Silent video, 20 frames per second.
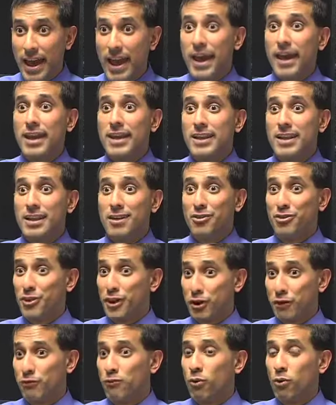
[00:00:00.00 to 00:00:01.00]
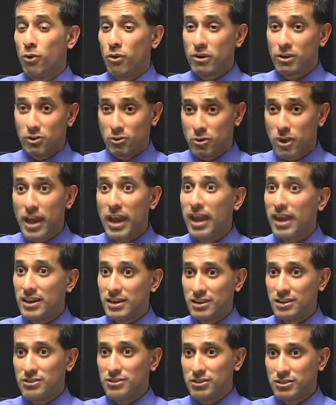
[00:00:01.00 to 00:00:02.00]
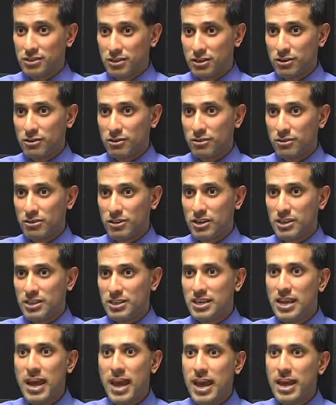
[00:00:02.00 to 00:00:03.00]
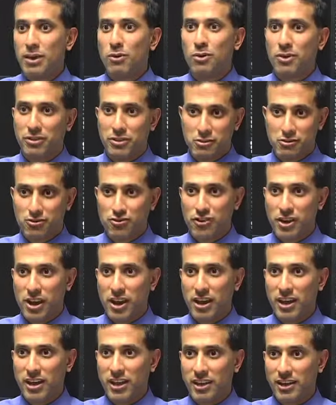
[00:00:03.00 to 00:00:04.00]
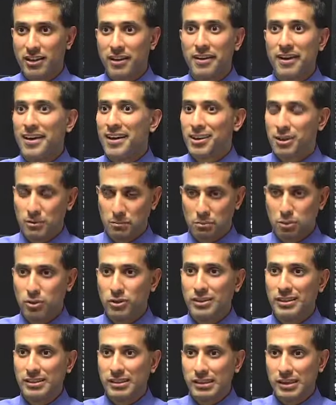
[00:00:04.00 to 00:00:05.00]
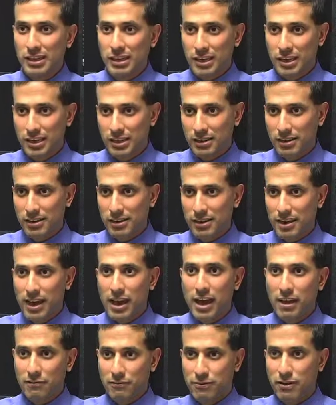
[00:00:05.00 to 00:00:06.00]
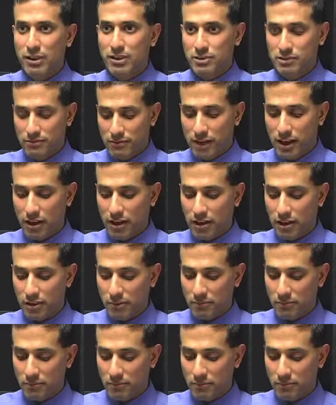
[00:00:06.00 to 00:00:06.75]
and therefore you can't necessarily take what they're saying completely at face value.